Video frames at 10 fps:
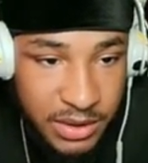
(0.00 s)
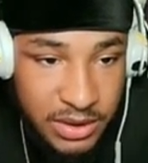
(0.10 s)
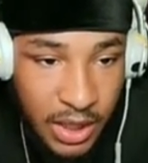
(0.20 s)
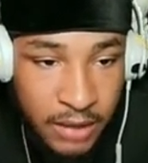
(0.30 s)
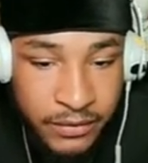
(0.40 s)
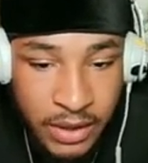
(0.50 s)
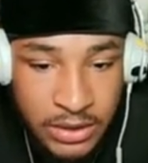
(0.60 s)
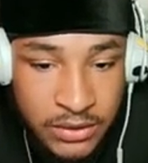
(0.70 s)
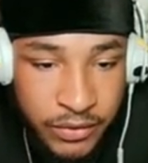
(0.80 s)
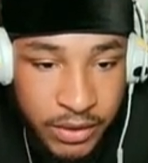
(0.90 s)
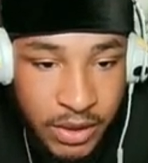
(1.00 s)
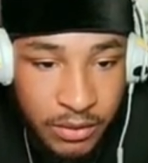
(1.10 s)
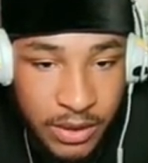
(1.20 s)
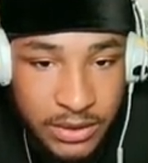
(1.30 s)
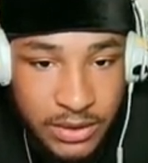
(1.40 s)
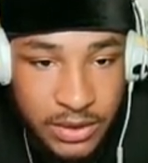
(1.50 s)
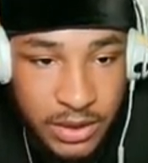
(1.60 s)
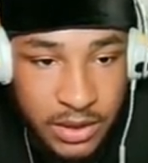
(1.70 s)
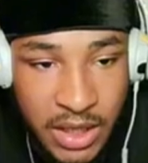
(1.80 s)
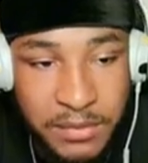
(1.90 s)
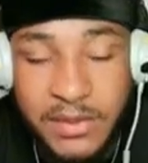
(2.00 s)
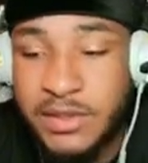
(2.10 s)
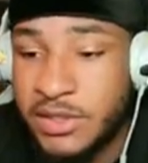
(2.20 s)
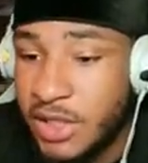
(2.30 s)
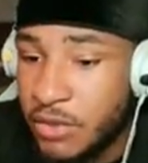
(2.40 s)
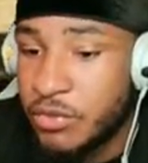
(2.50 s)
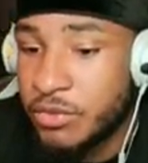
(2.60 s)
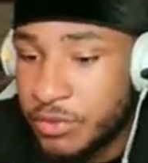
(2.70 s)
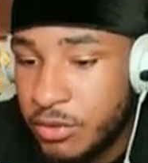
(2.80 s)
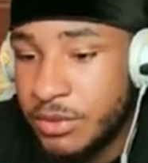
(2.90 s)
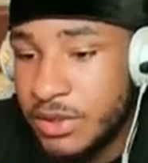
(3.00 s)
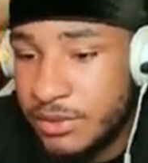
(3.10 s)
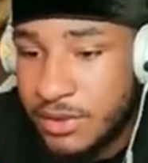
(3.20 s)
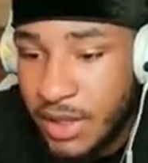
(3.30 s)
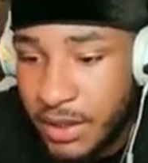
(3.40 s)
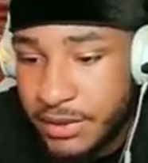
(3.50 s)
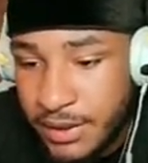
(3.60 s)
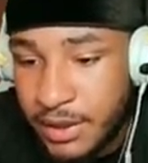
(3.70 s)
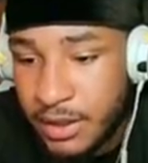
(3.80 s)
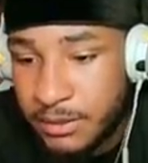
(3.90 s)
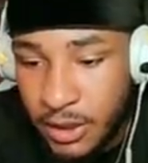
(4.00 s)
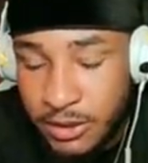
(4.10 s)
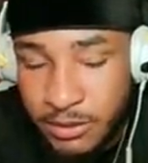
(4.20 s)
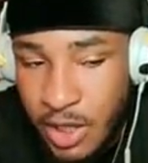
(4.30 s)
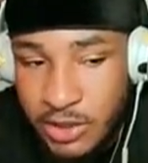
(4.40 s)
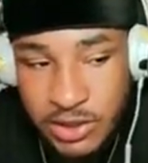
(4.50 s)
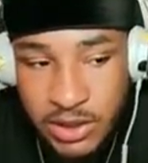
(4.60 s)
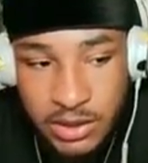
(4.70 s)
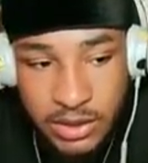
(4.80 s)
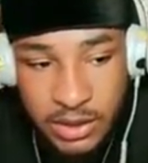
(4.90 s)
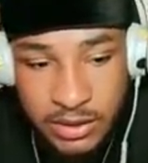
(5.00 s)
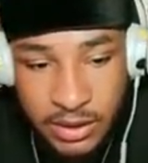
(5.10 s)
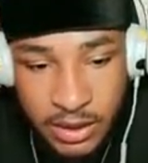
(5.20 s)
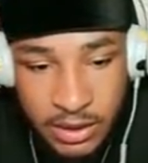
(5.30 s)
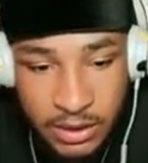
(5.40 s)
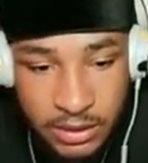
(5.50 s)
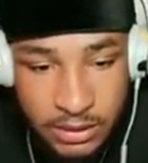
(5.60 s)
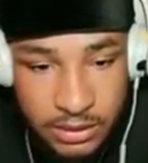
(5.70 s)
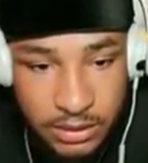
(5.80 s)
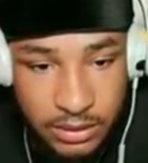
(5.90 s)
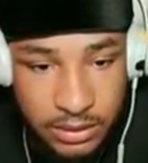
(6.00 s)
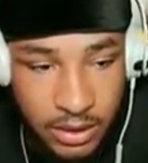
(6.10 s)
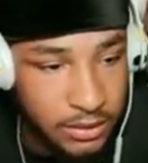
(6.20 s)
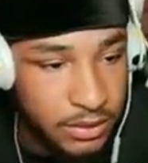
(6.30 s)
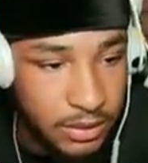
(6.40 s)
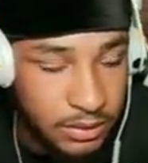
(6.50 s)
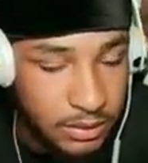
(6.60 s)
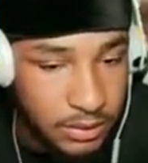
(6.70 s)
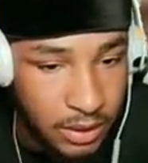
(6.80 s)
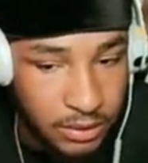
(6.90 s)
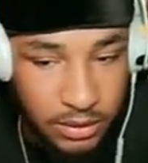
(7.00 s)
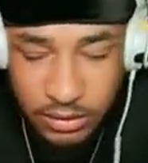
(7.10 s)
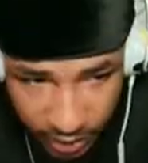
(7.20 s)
meats. I, I just figured out what I just did. That was a secret room this entire time. And I just didn't think to like, I don't know. I don't know.